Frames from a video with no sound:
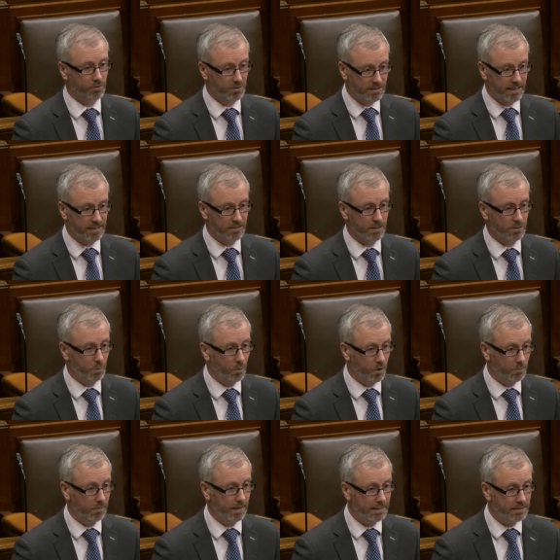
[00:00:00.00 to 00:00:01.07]
or intended in the
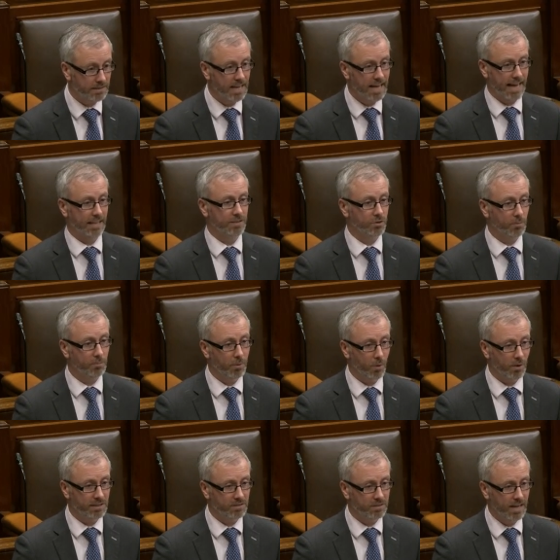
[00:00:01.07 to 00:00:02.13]
workplace at some
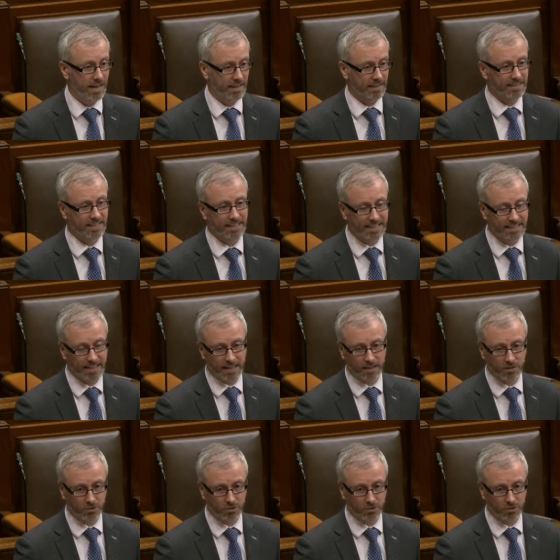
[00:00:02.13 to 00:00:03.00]
point. And I think in that